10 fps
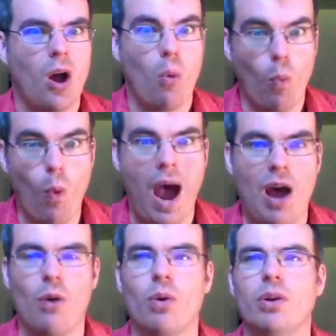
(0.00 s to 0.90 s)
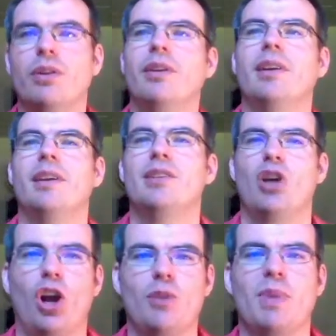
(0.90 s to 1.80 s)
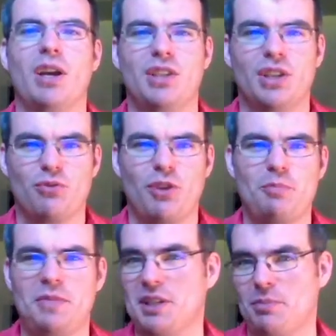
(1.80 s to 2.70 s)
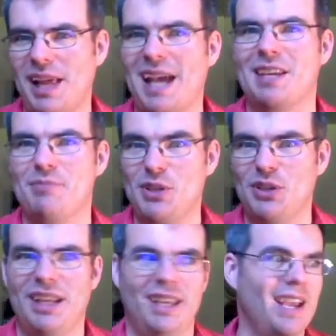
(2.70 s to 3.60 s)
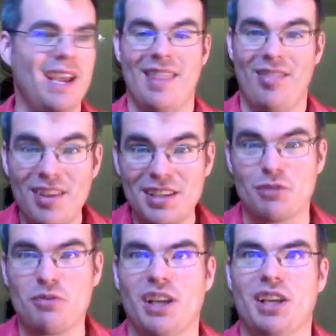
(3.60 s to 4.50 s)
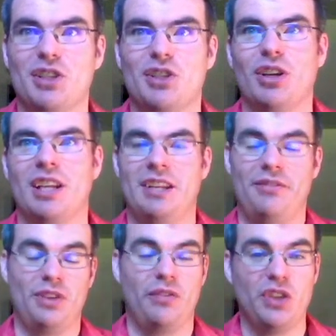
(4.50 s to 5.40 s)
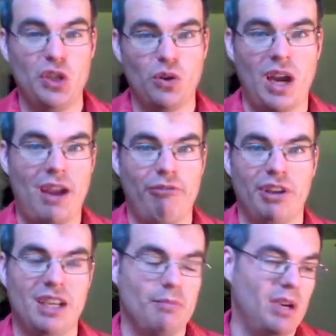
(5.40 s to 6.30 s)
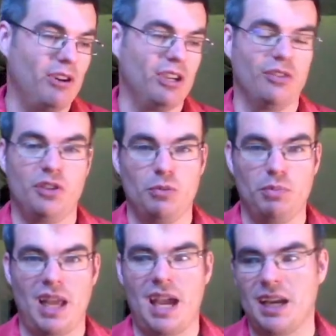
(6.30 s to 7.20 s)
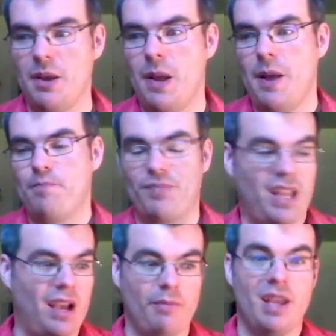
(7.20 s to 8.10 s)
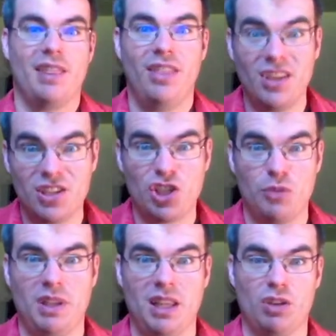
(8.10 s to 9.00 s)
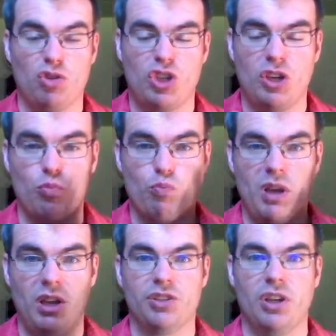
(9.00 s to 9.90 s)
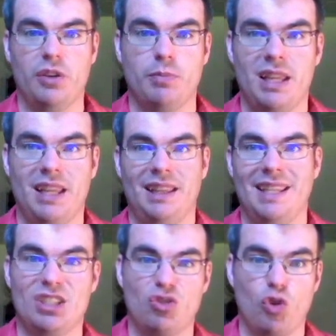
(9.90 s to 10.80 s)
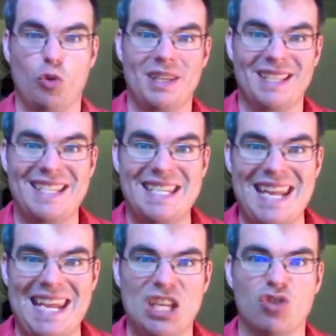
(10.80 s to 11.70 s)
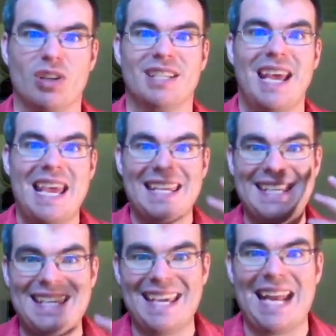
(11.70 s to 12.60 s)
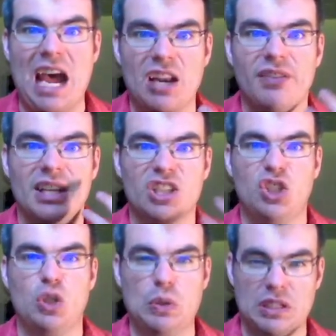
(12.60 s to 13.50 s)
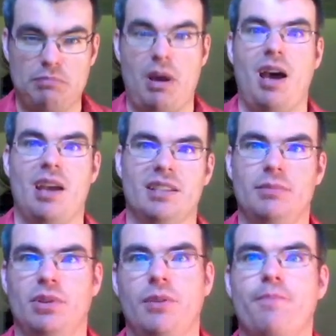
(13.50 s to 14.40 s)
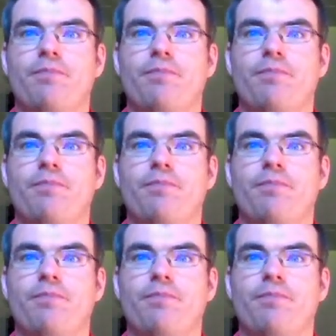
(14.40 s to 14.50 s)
Wow. Talking about disrupting the black community, this is really concerning. If you are African American or if you're black, this should be like setting bells off your mind. Like, this group is dangerous. Get out of it as soon as possible.